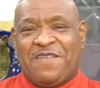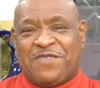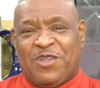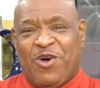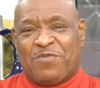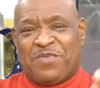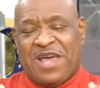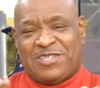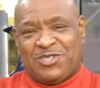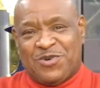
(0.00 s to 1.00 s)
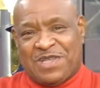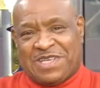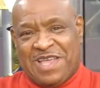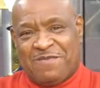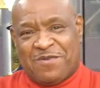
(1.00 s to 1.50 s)
The Lord bless you and
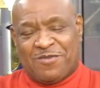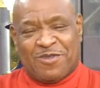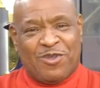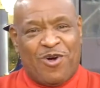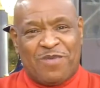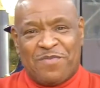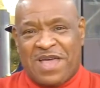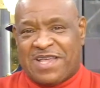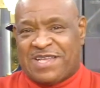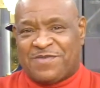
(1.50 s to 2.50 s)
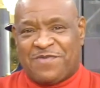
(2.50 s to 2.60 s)
keep you. The Lord make his